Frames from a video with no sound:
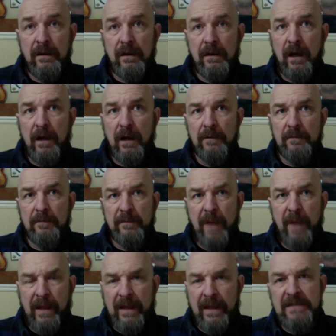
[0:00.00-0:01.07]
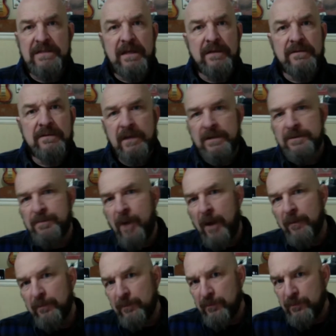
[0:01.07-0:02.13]
I guess as Pop
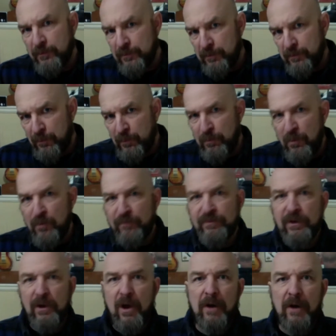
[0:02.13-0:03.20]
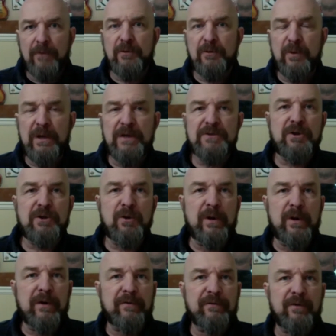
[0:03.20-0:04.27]
moved along through his career
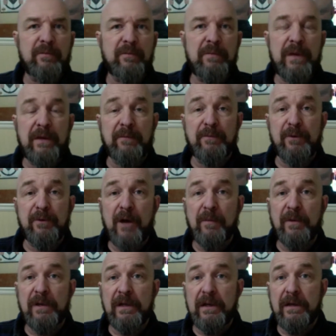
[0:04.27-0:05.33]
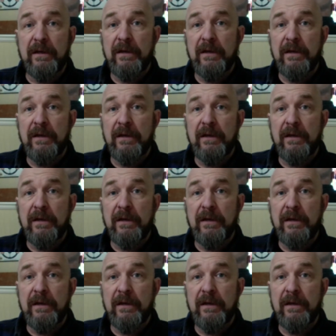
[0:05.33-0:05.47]
from being predominantly